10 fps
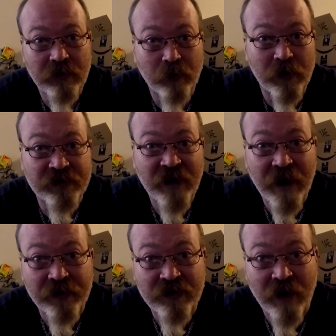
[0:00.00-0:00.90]
We'll see
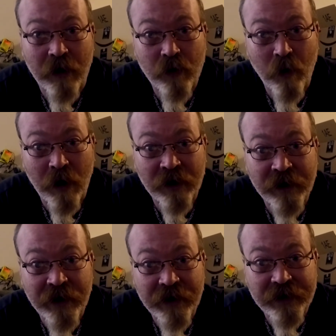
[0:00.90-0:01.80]
how the sound
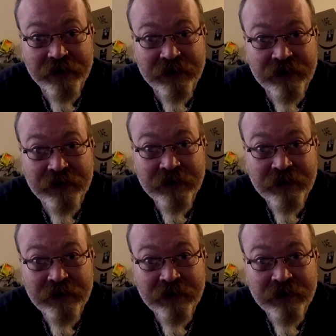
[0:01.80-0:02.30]
quality is,